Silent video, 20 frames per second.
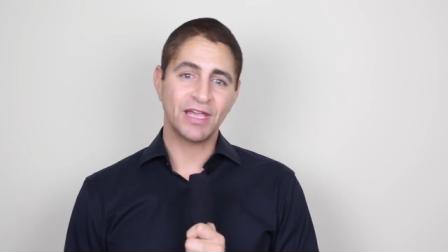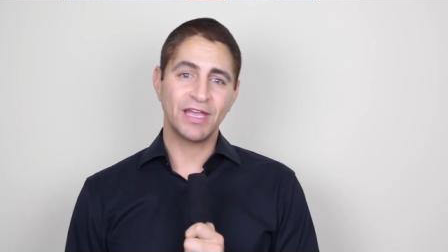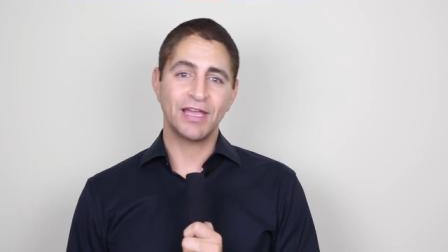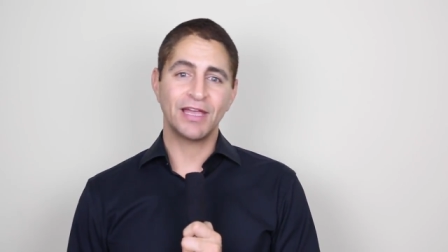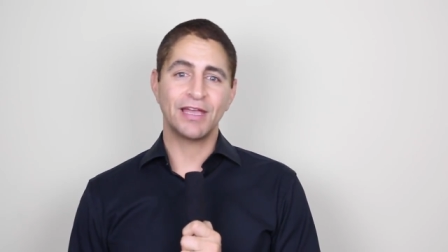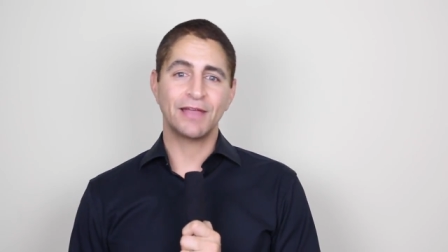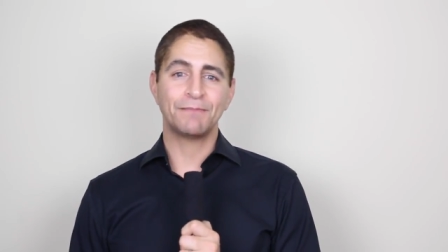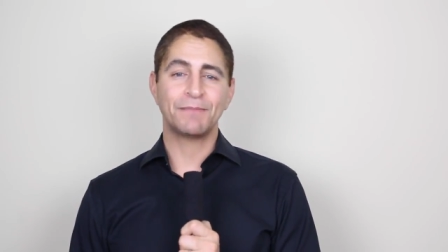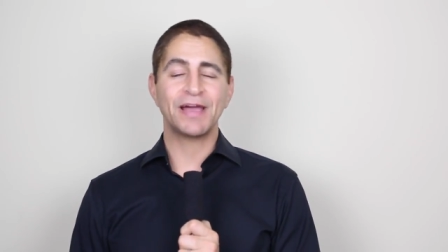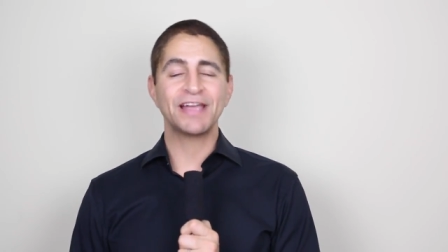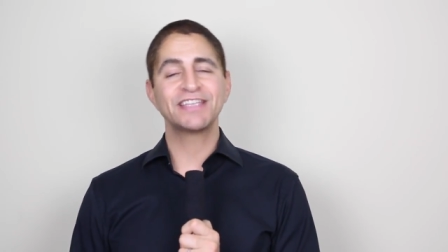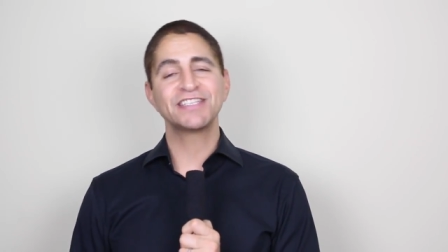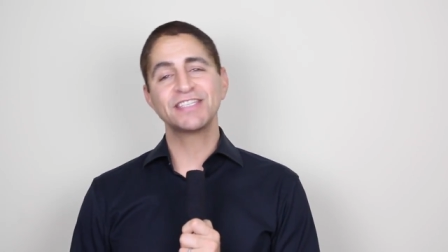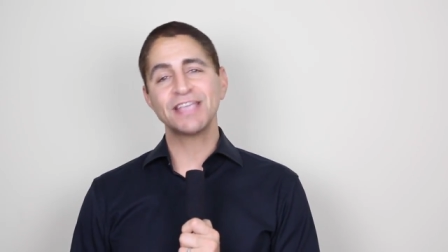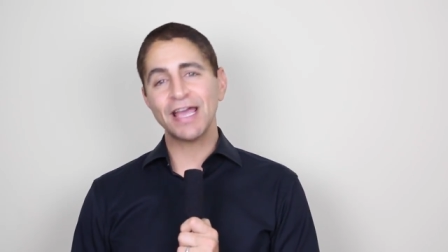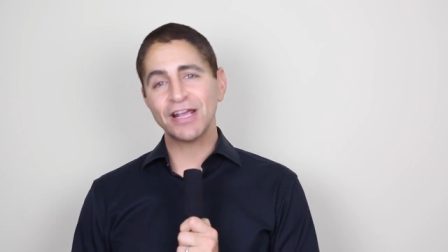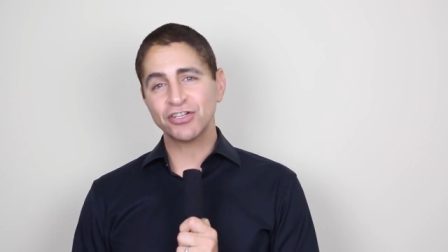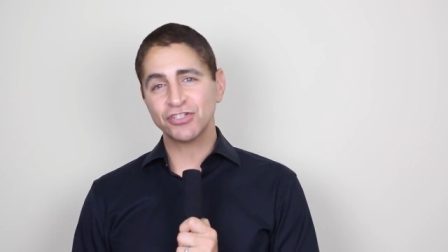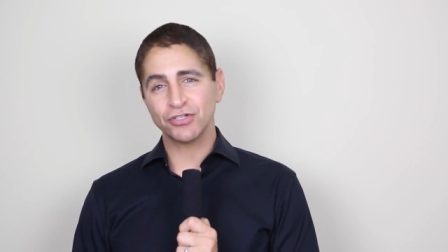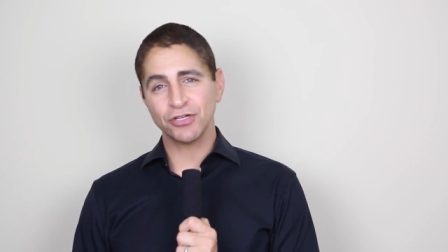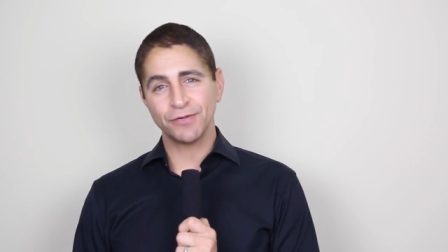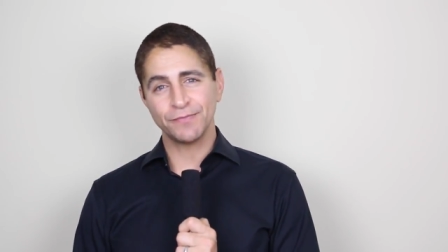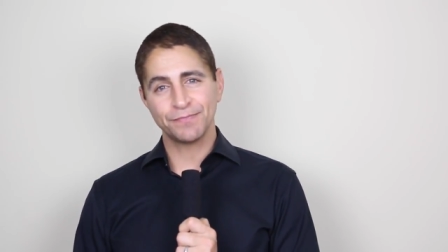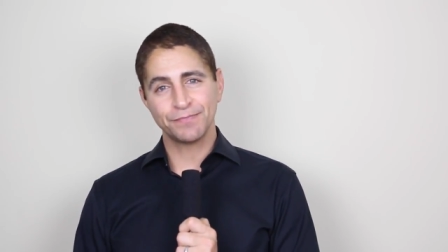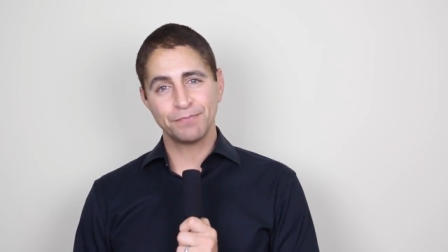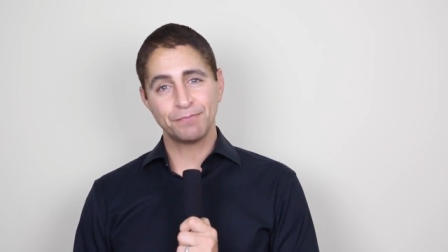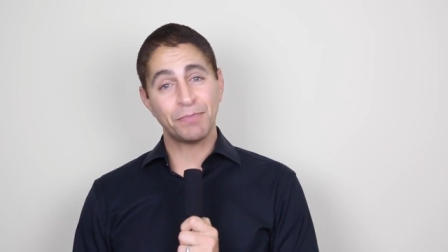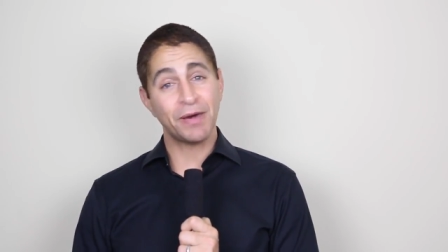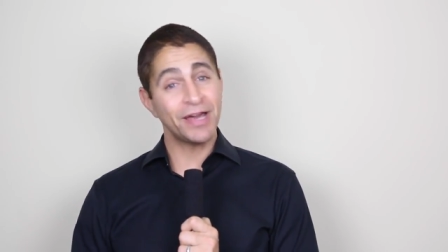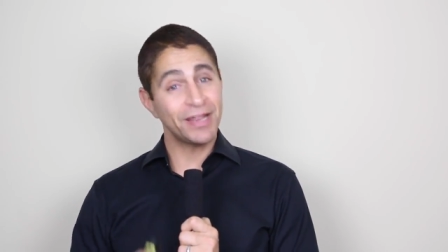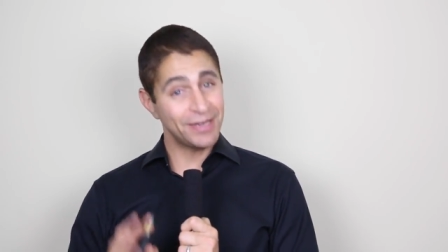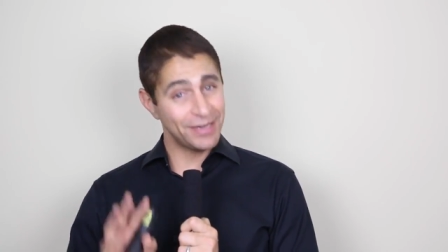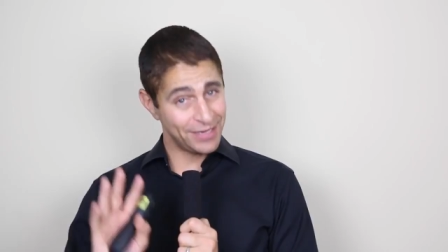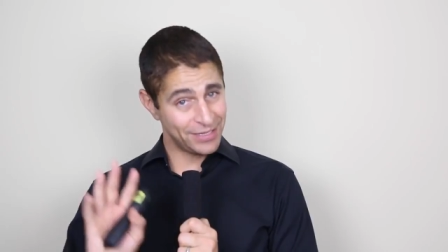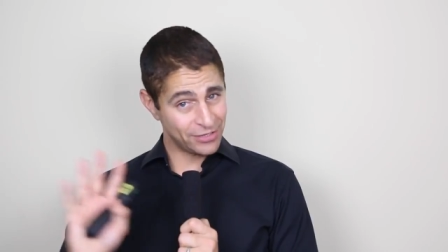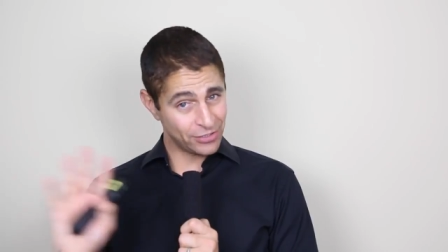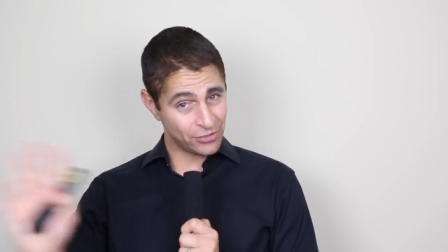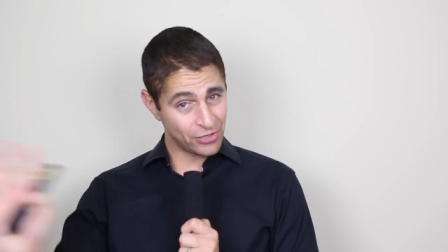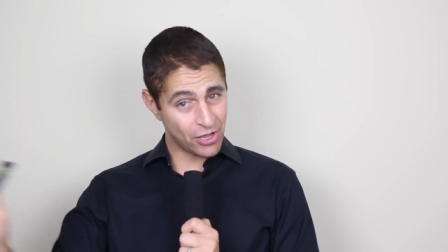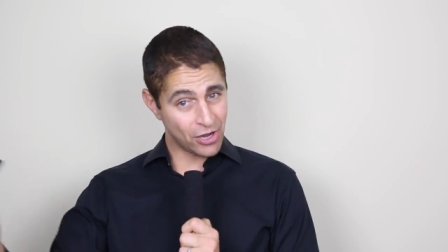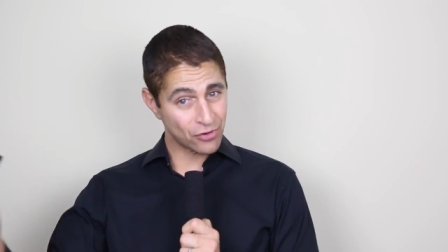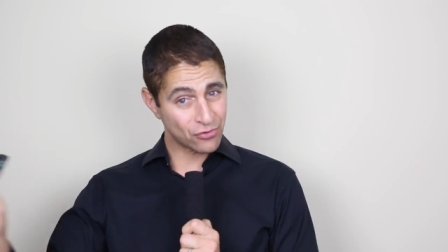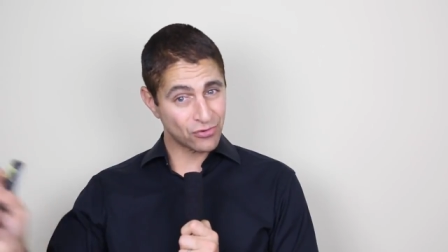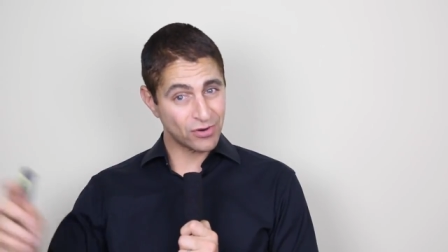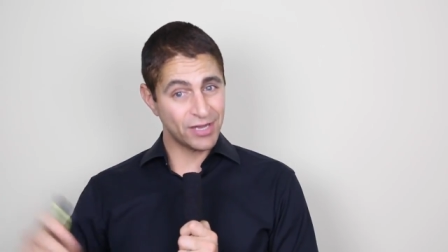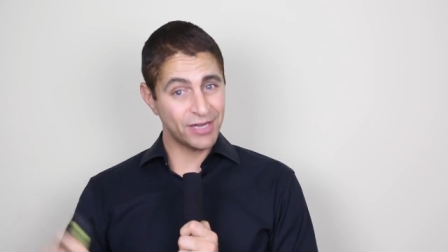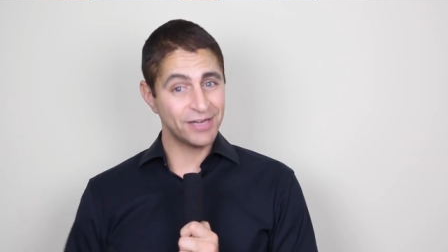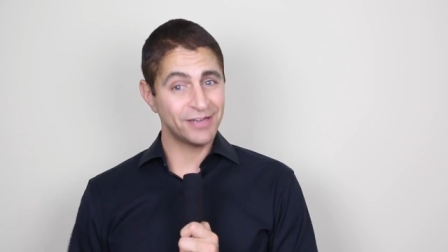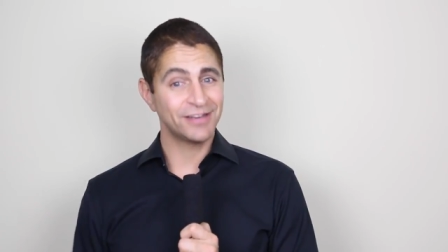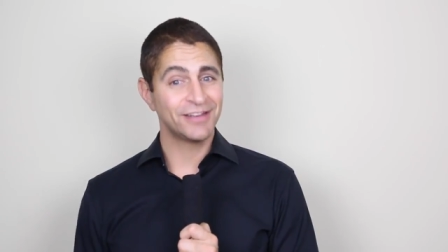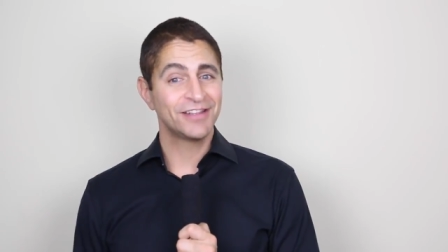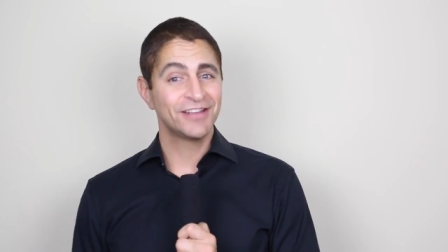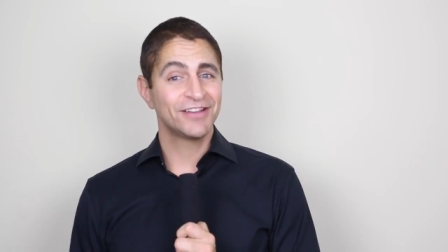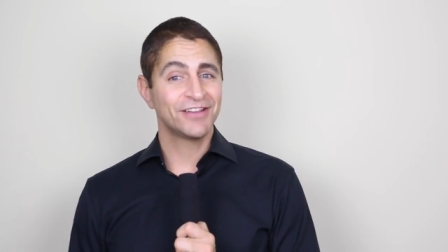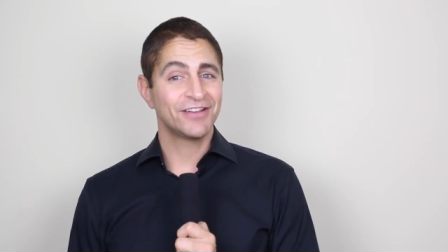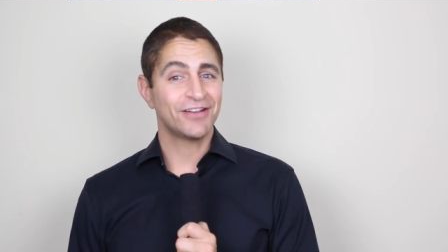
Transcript: by sector, but in the long run,